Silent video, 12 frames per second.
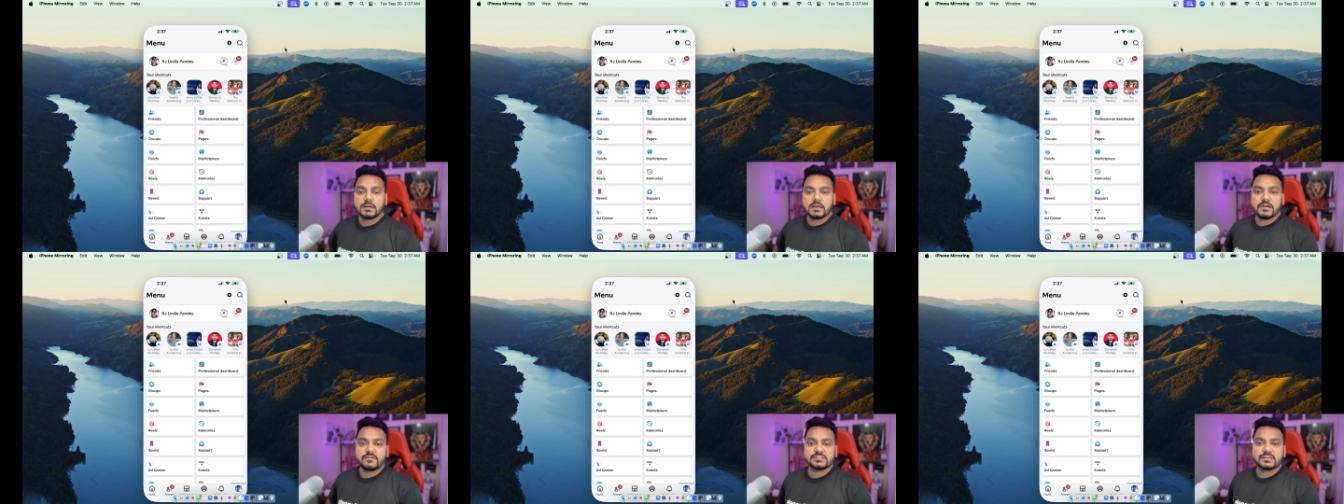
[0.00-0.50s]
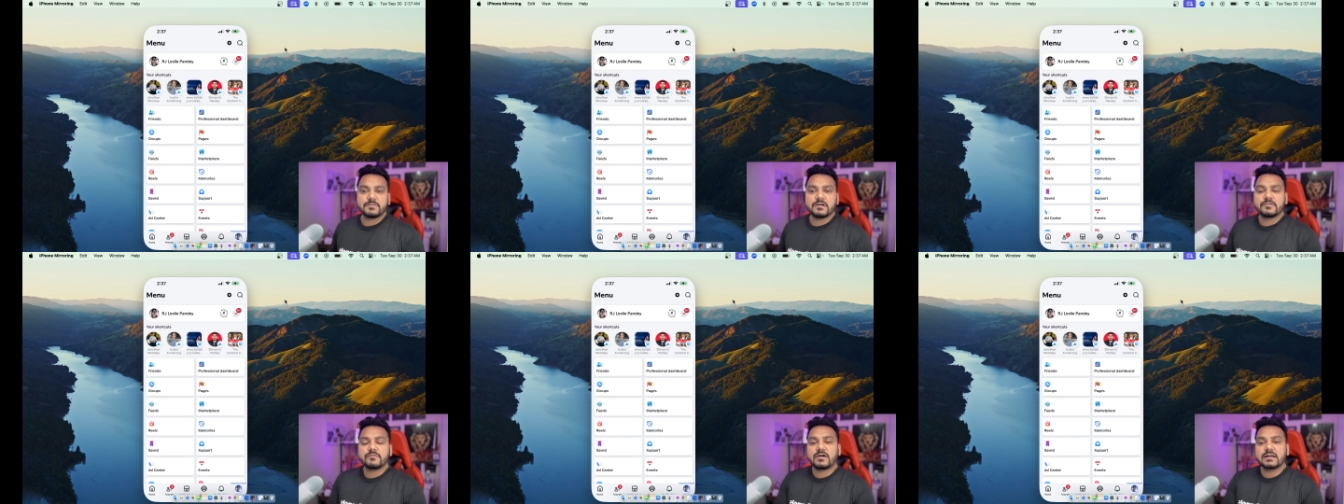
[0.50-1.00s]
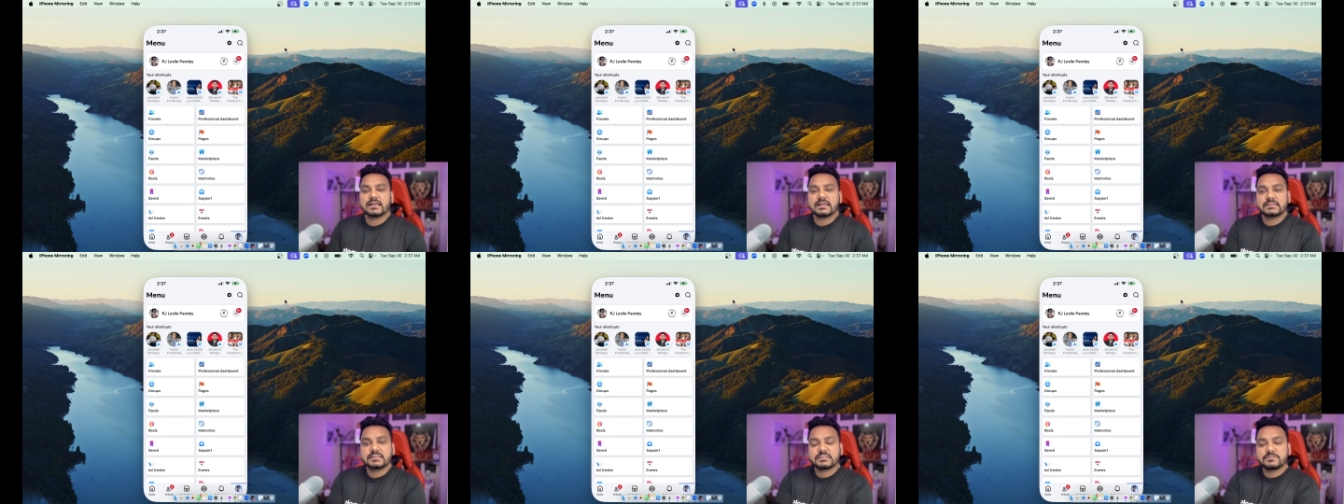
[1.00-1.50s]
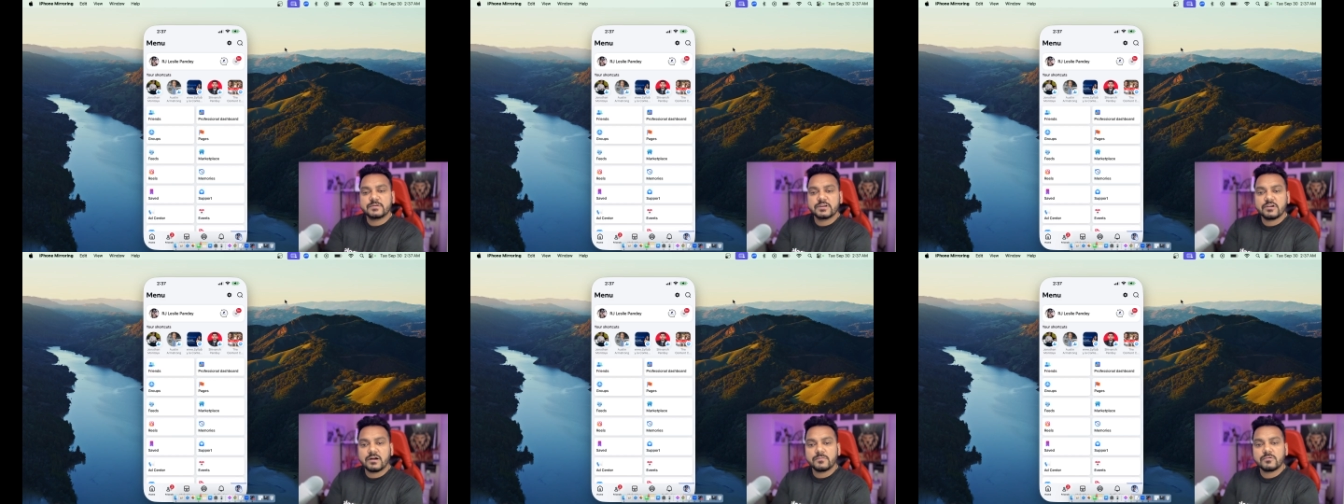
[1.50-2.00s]
Hey, what's up everyone? In this
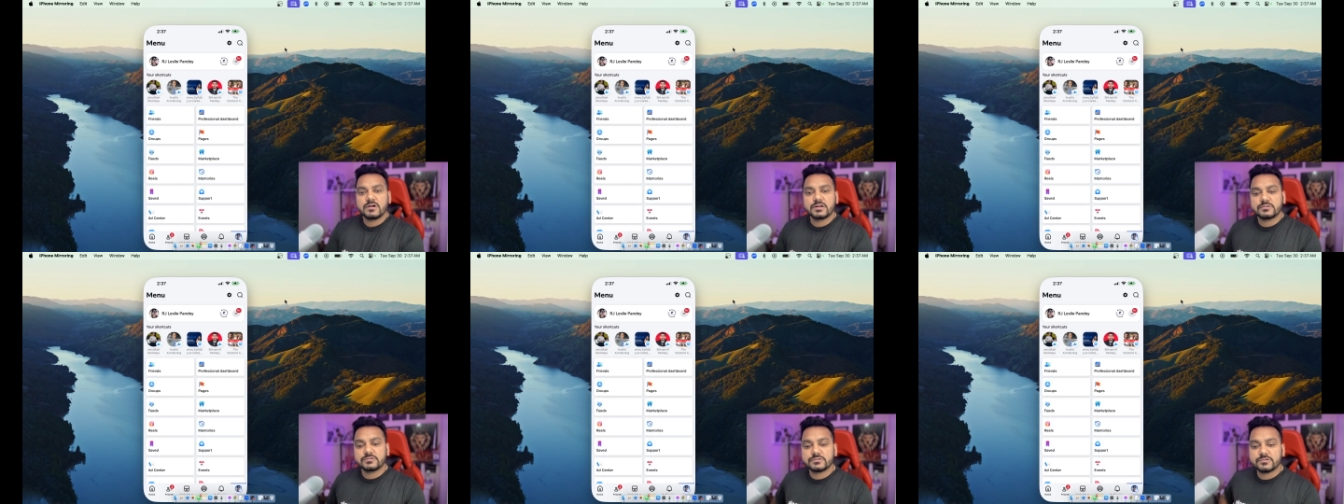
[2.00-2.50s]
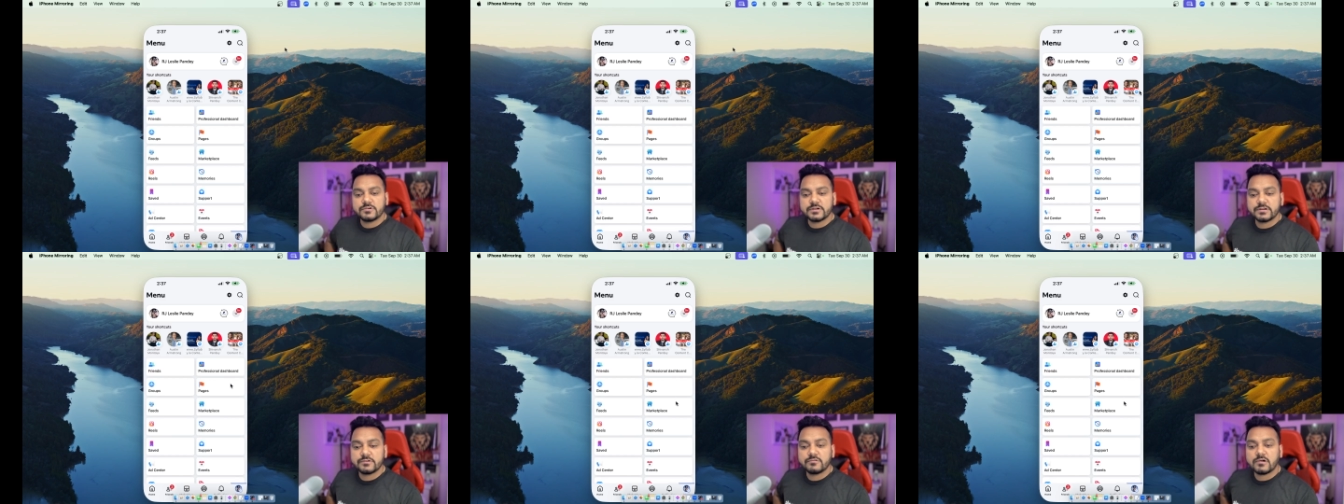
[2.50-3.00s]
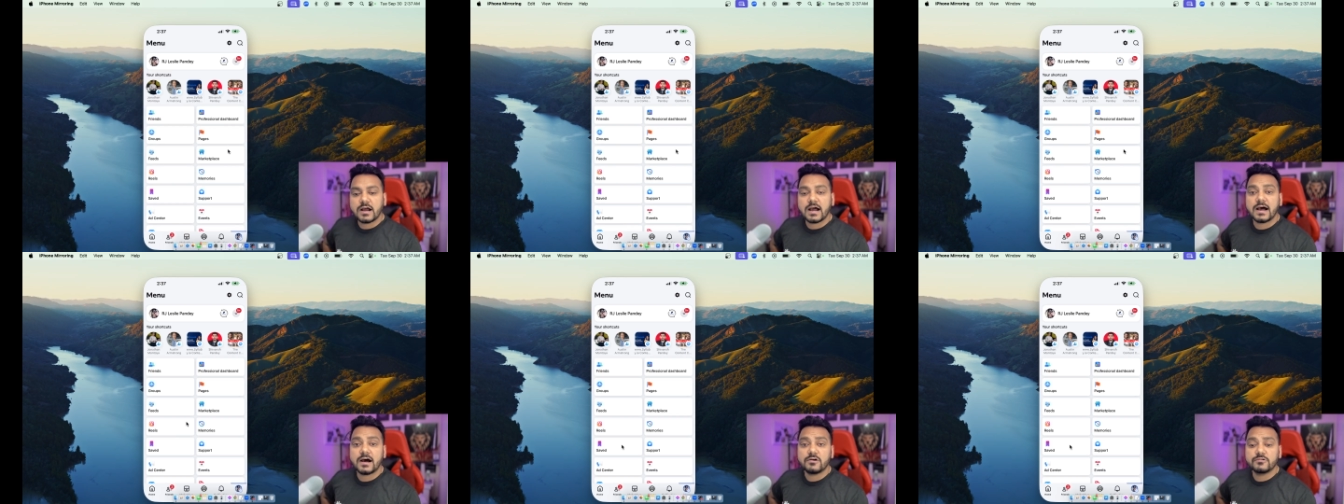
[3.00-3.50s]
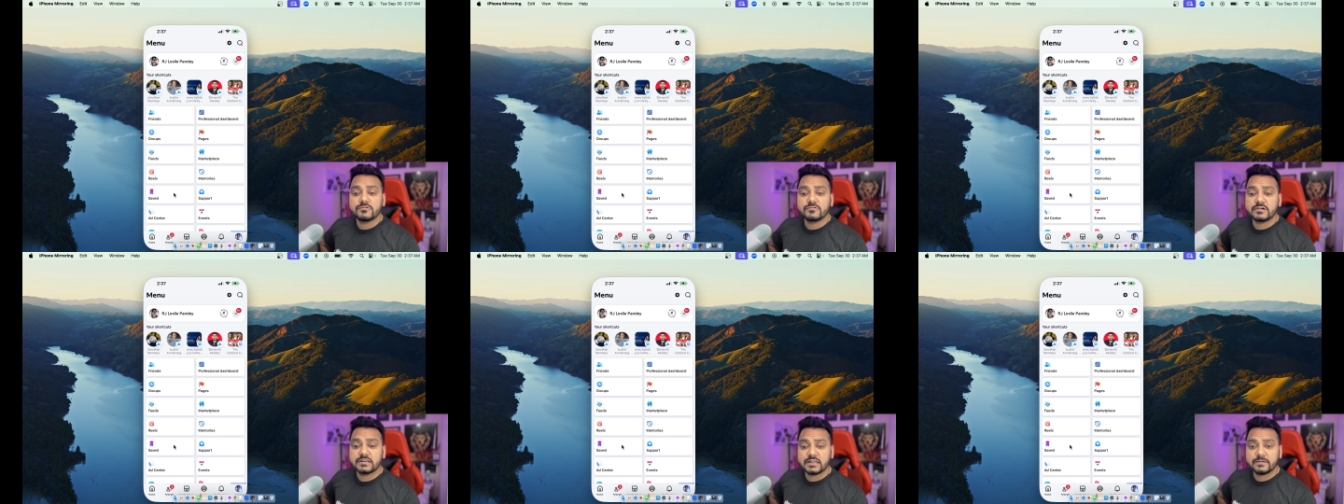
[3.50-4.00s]
video I'm going to show you how to
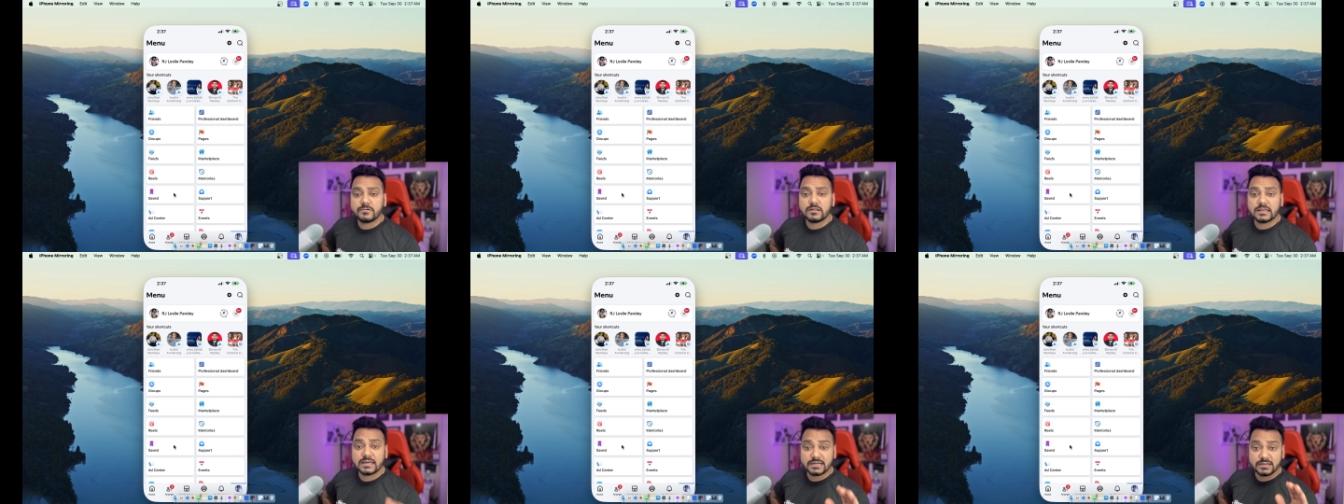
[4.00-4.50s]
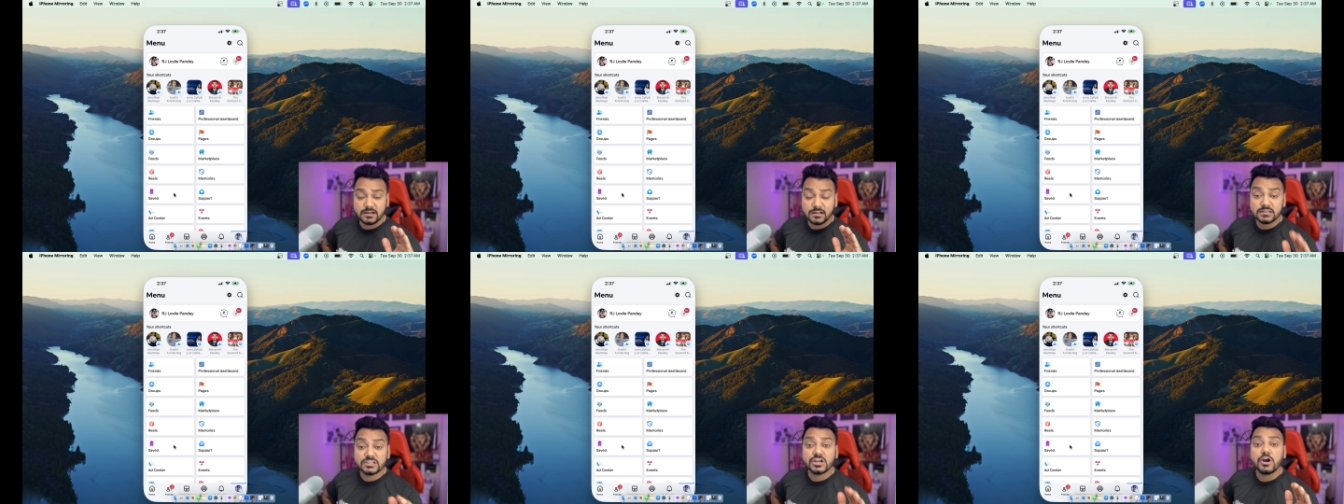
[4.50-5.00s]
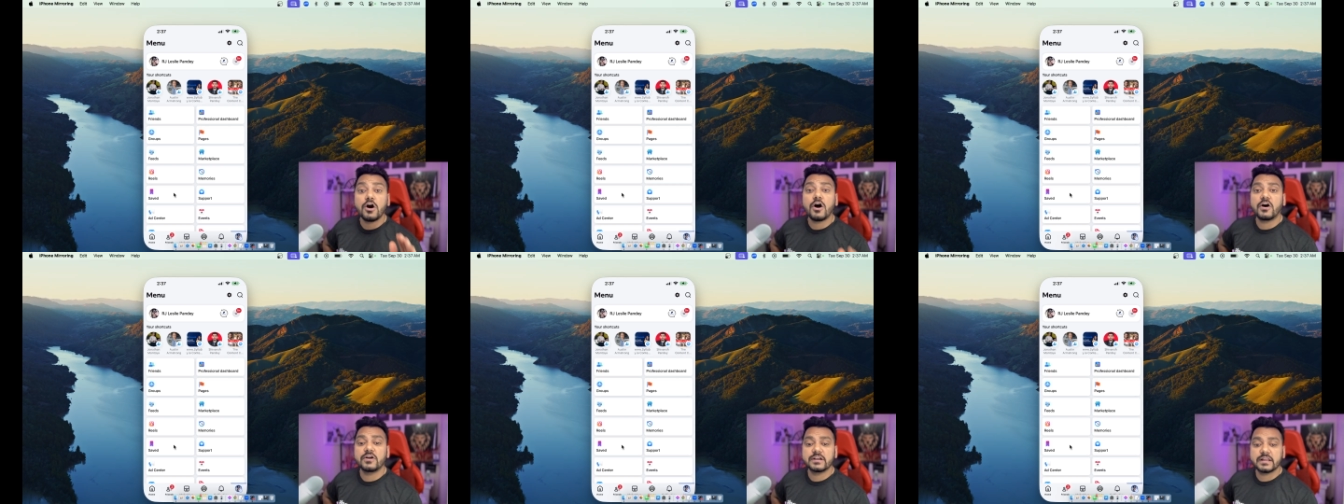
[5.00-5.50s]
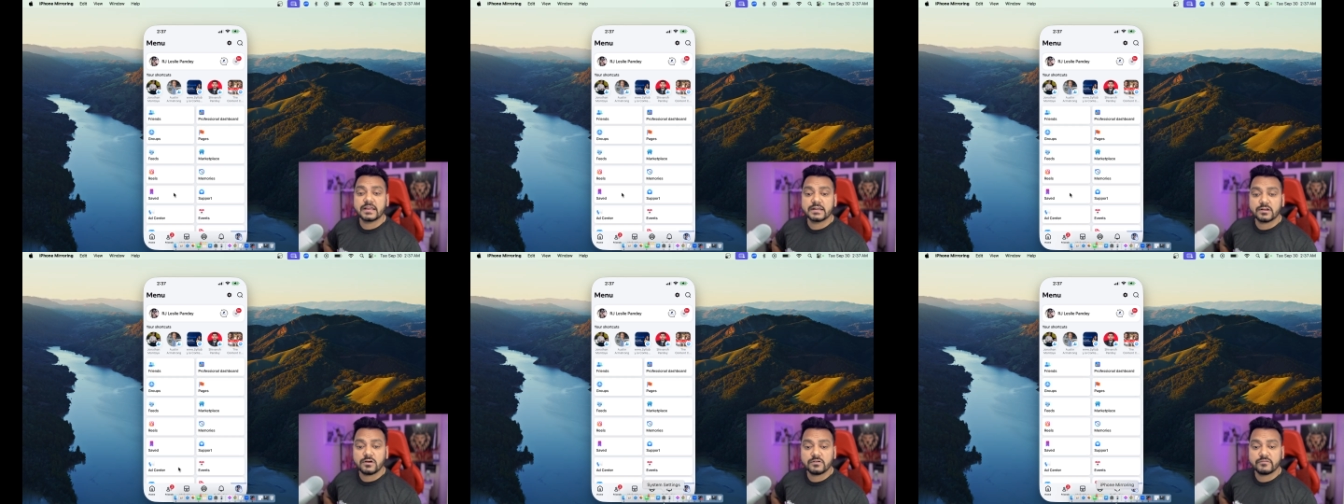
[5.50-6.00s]
enable adult
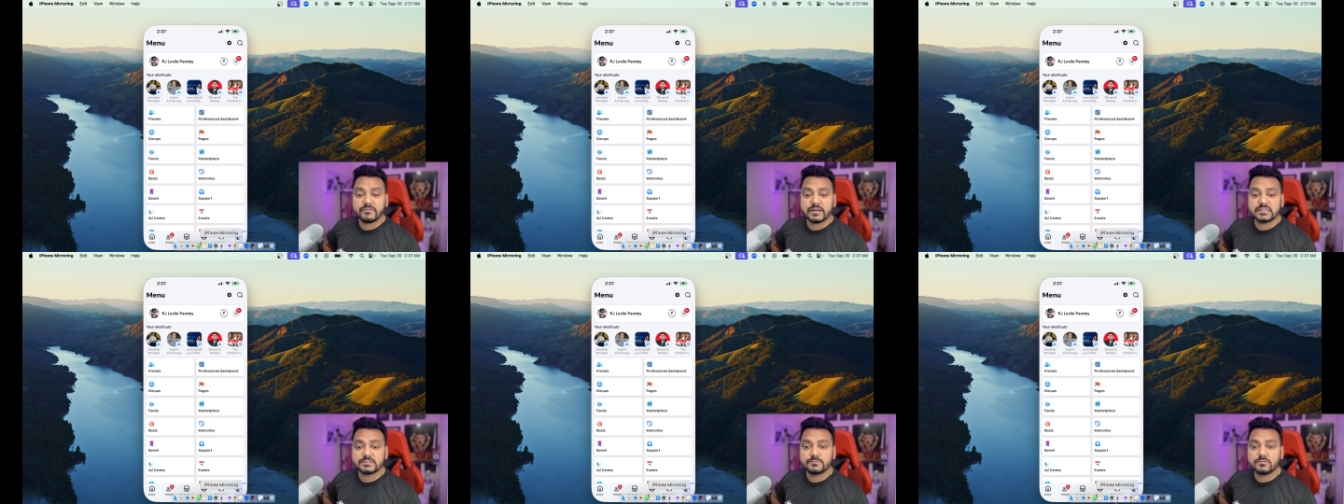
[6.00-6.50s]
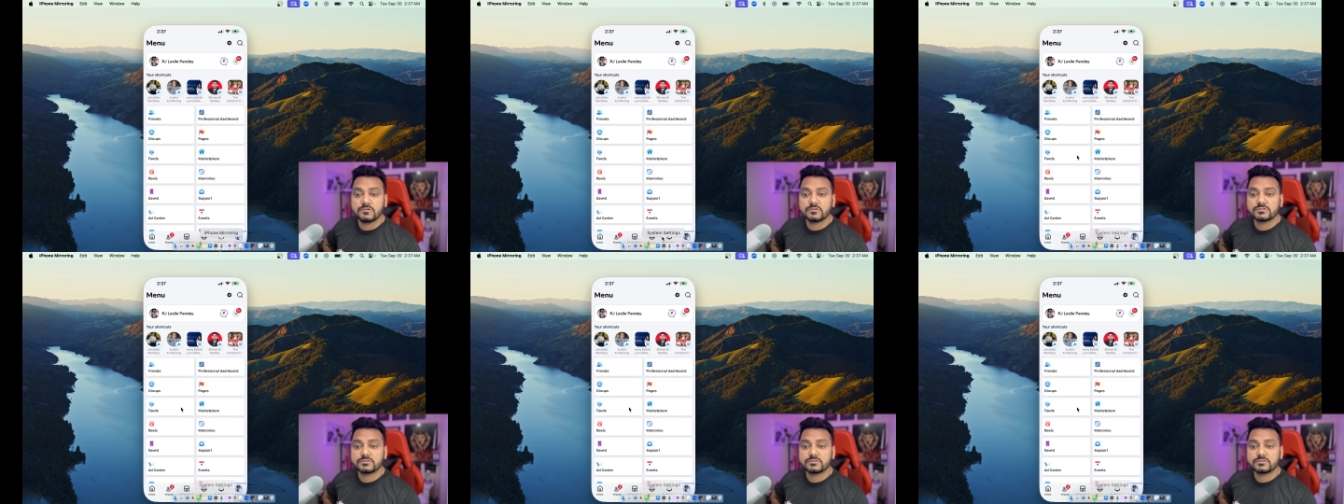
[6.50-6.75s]
content on Facebook.